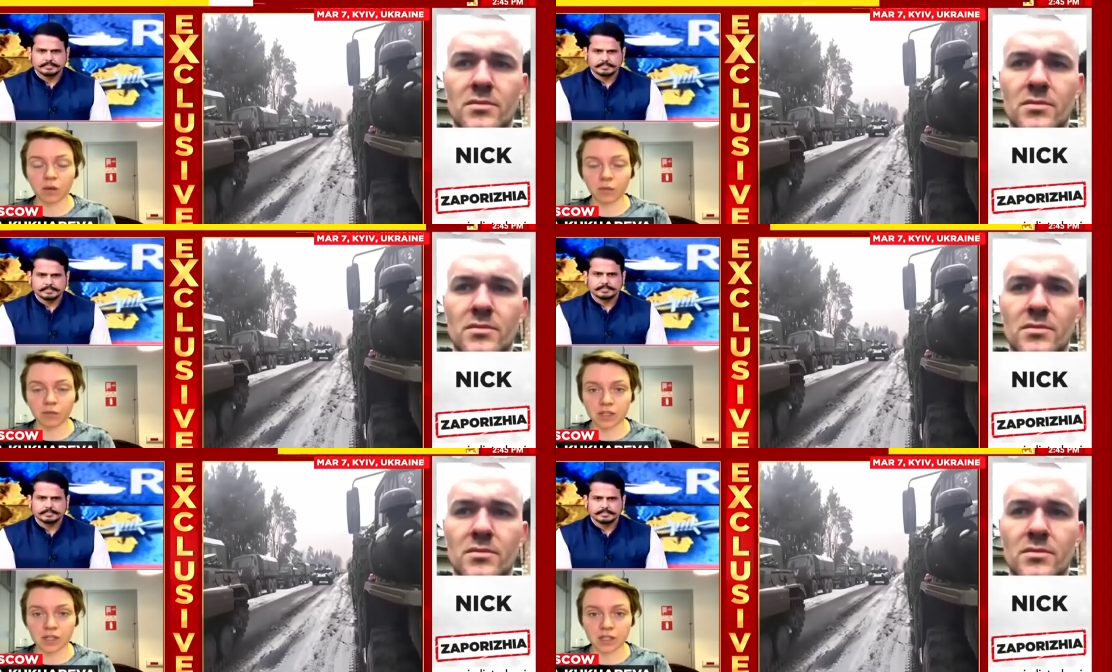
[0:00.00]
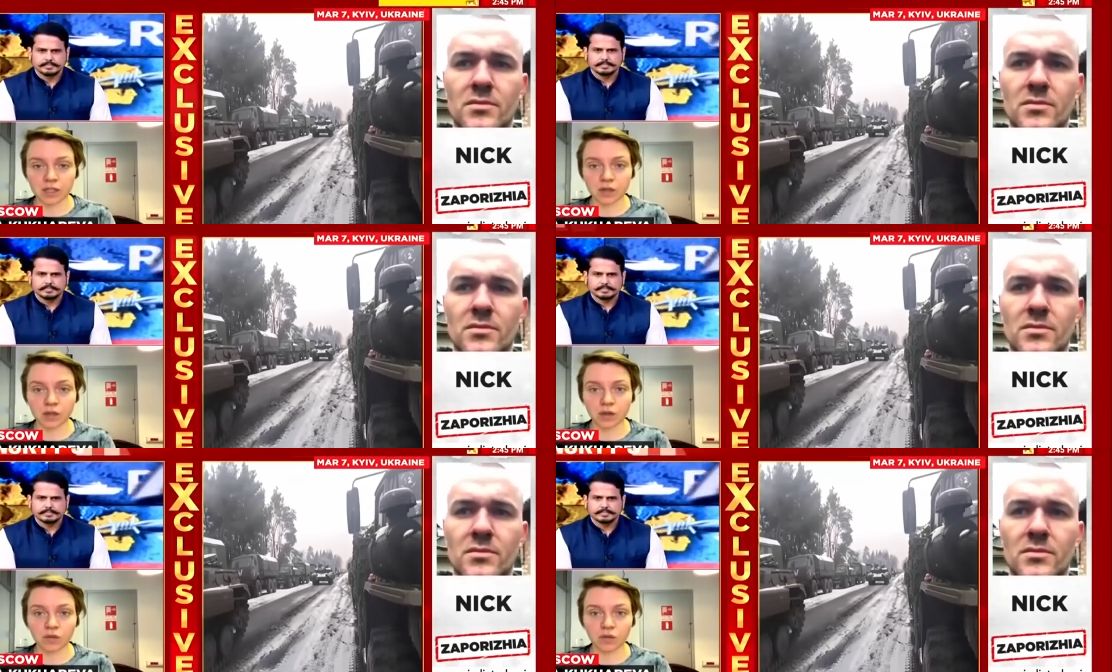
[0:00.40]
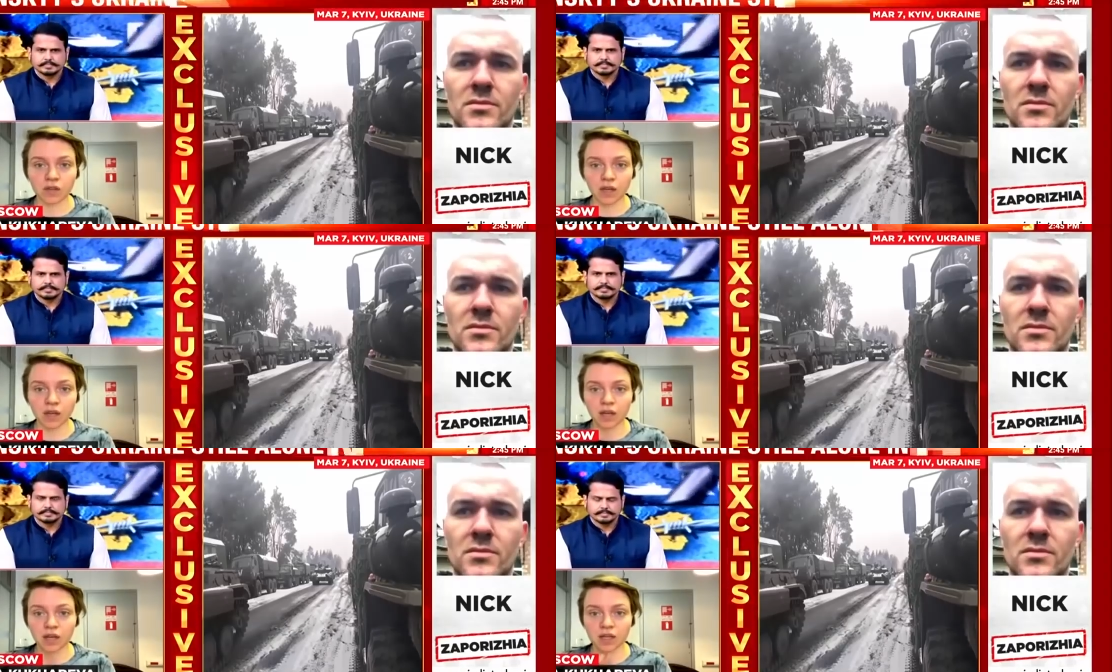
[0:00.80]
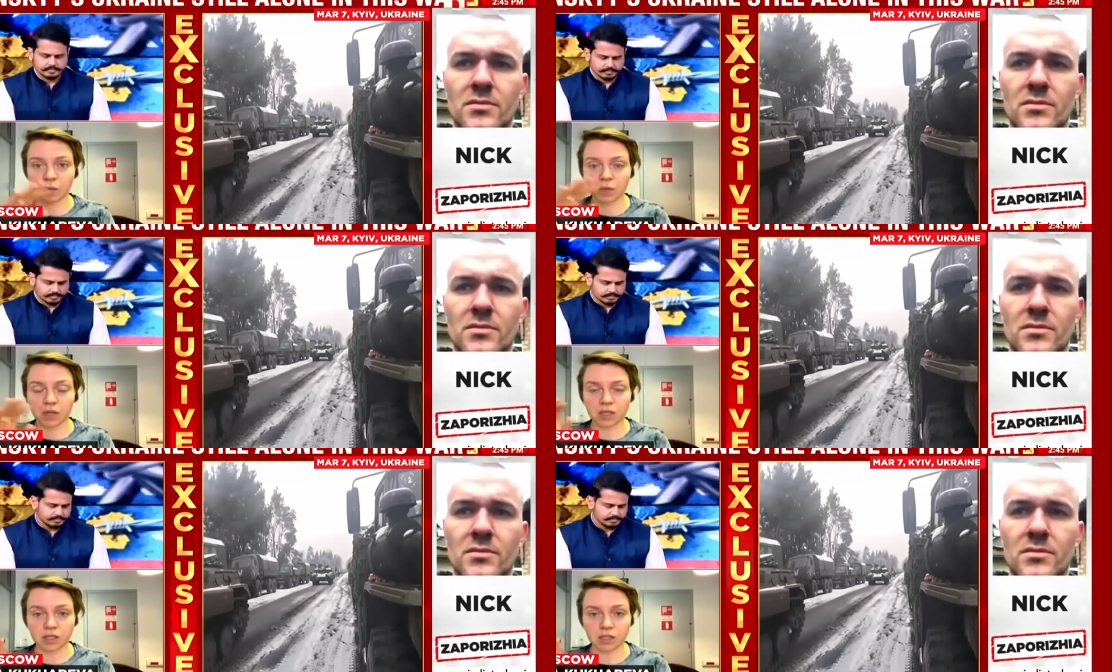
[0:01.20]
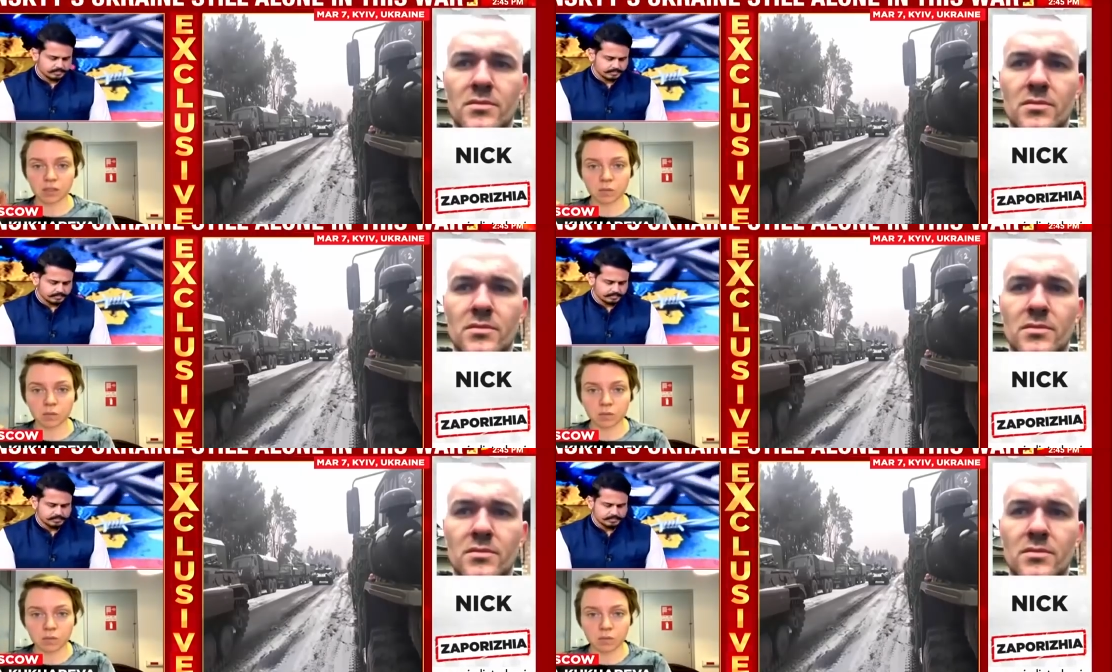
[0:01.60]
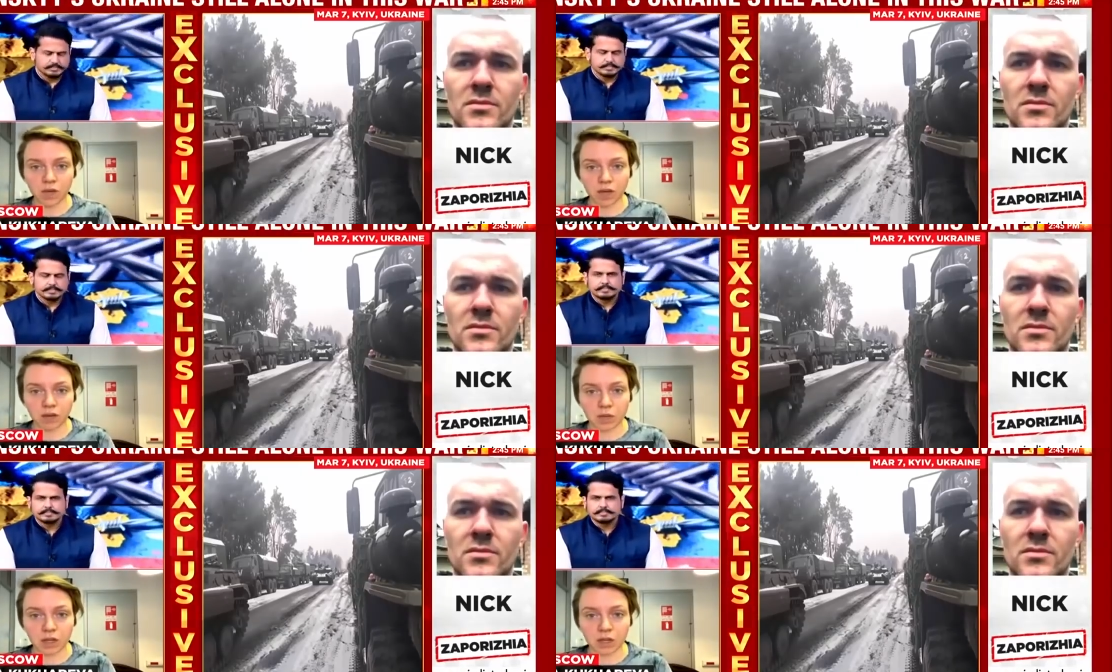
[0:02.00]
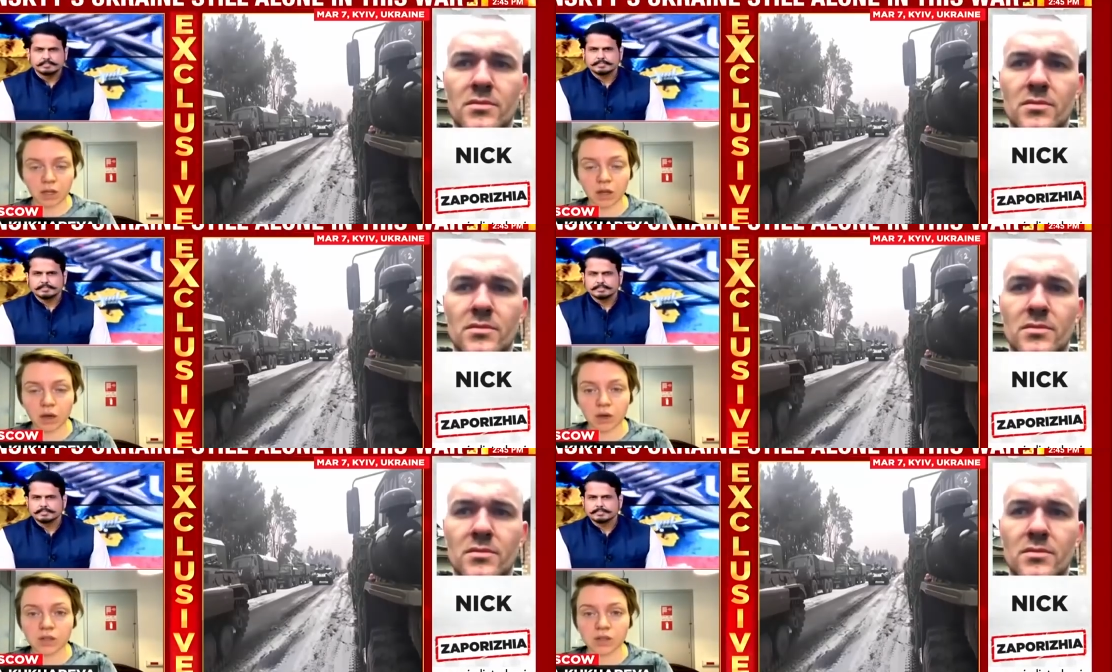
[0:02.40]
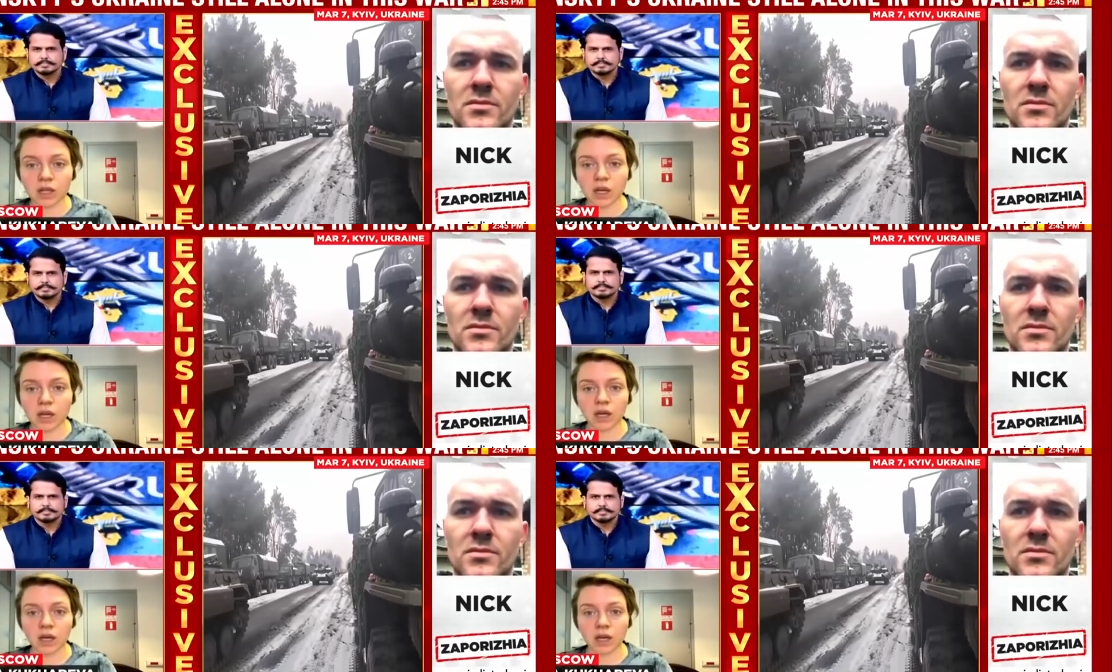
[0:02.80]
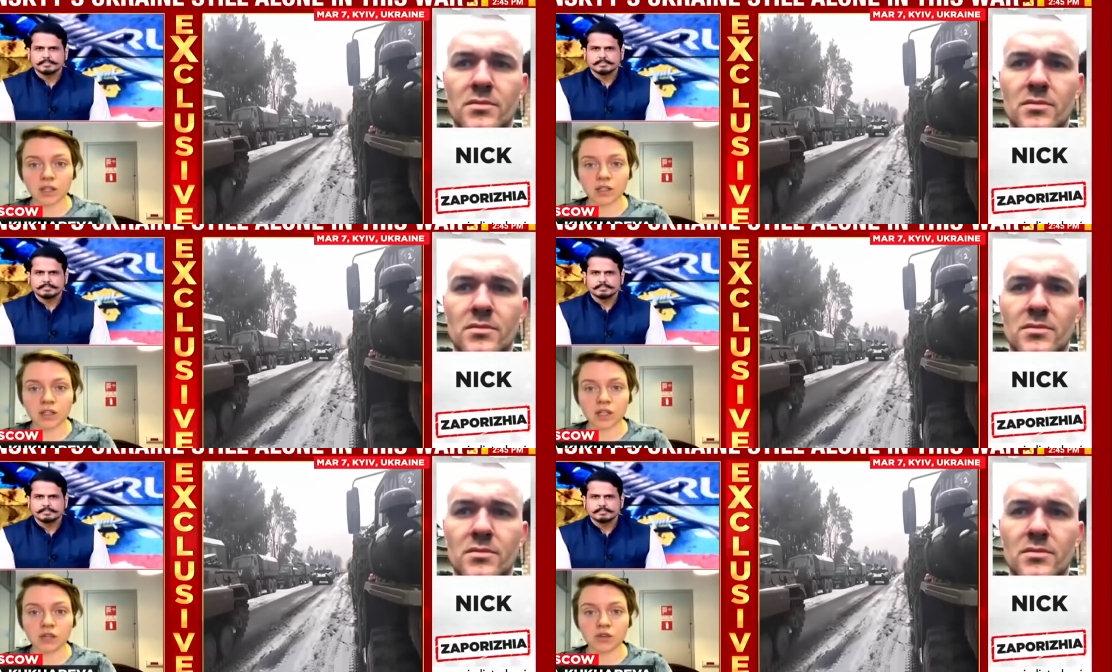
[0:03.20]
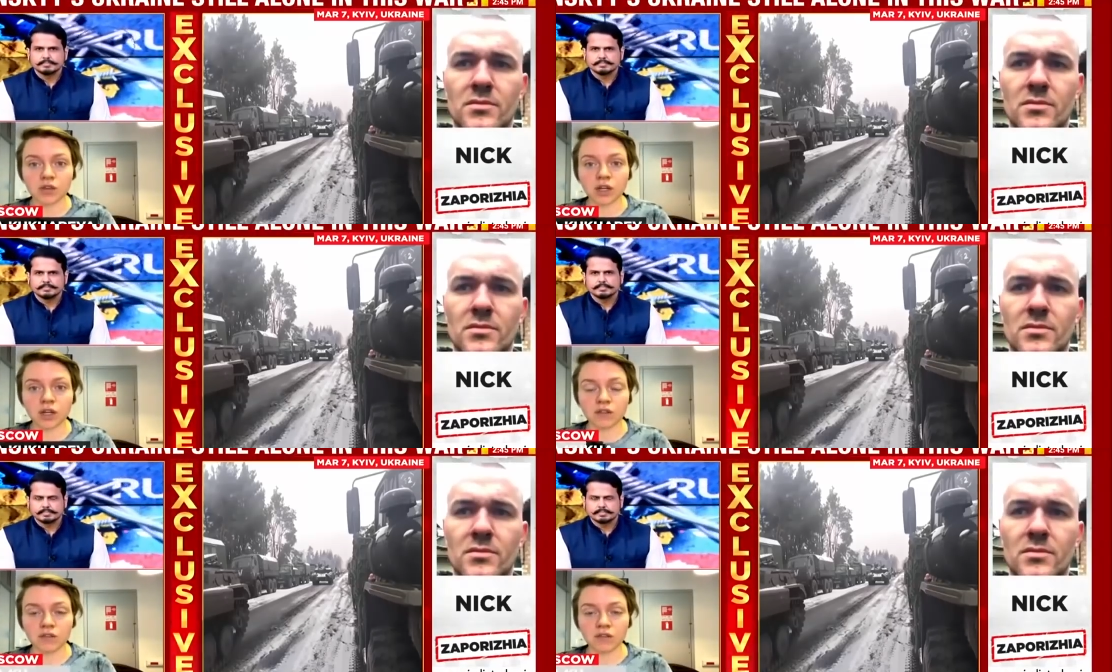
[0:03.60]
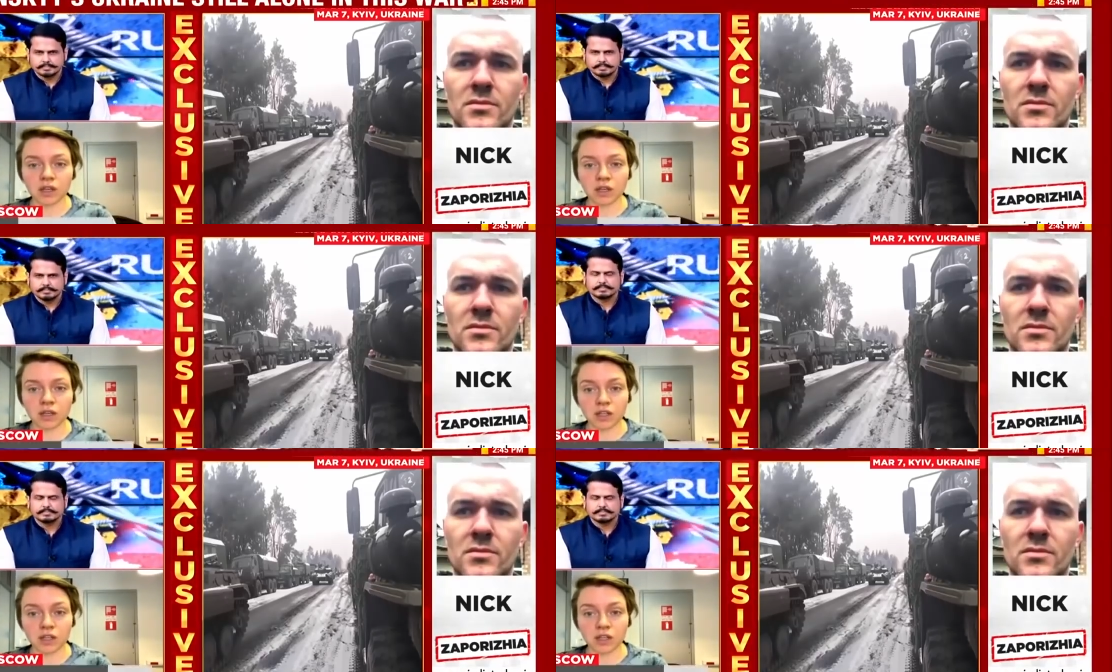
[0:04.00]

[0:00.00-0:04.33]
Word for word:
Speaker 1: obviously, you know, the airspaces have been closed, et cetera. The